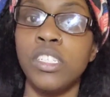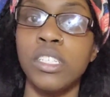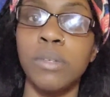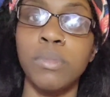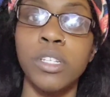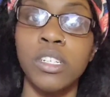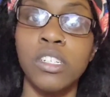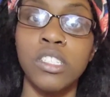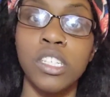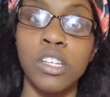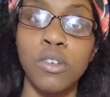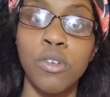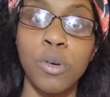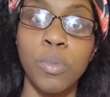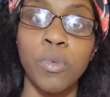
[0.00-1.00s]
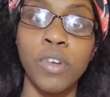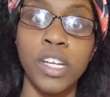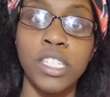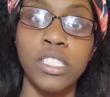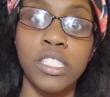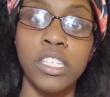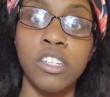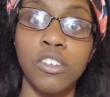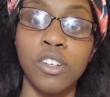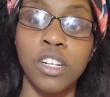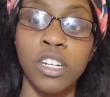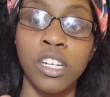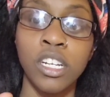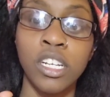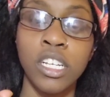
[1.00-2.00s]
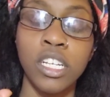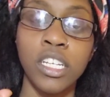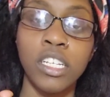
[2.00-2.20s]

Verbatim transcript: really something good to incorporate into your